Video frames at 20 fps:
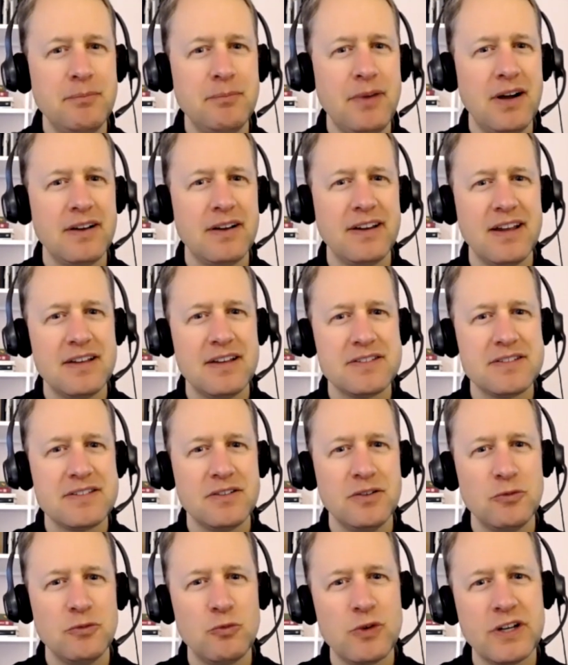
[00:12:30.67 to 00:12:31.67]
podcast
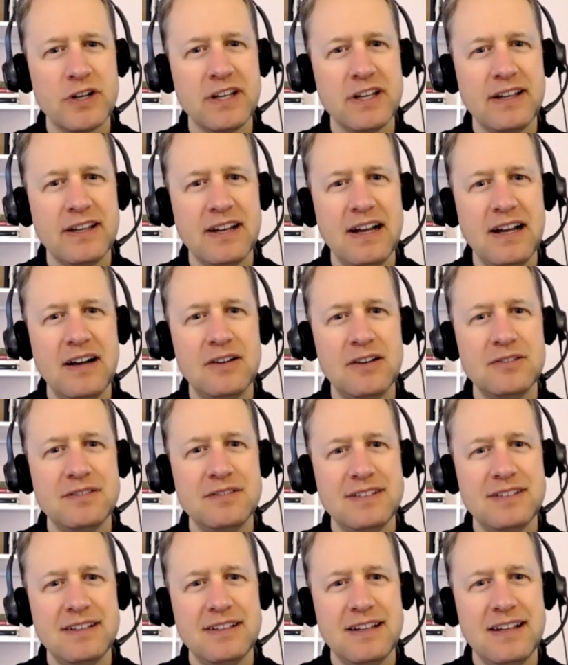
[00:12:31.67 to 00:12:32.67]
called Working It Out.
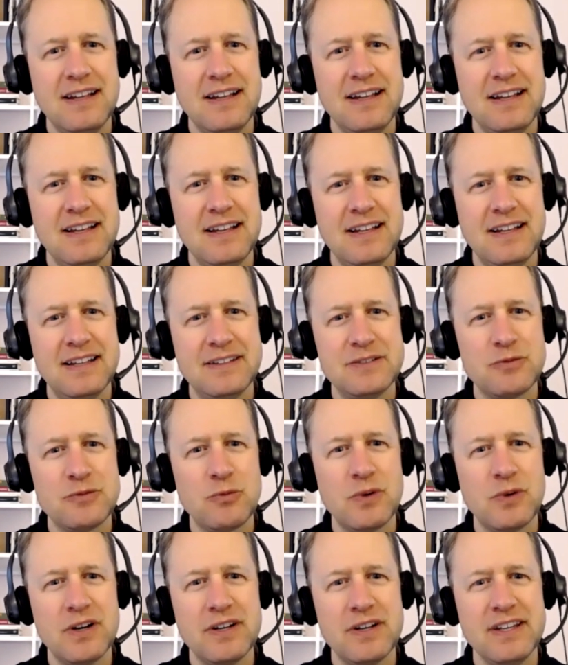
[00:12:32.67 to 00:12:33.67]
And
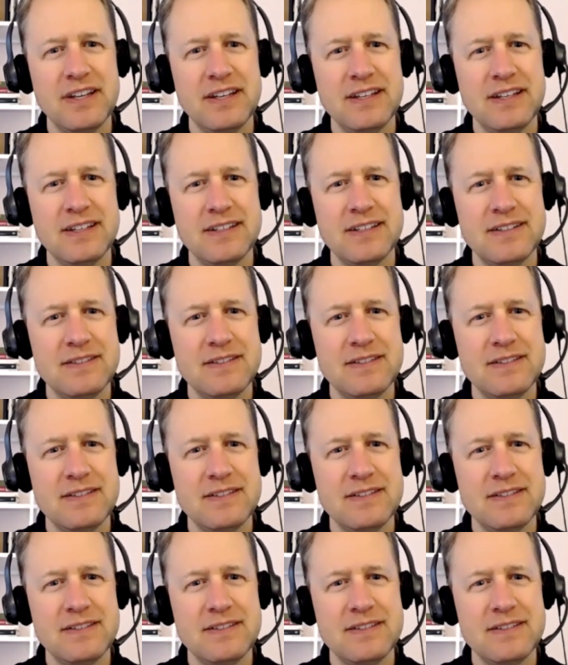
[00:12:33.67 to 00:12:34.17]
where he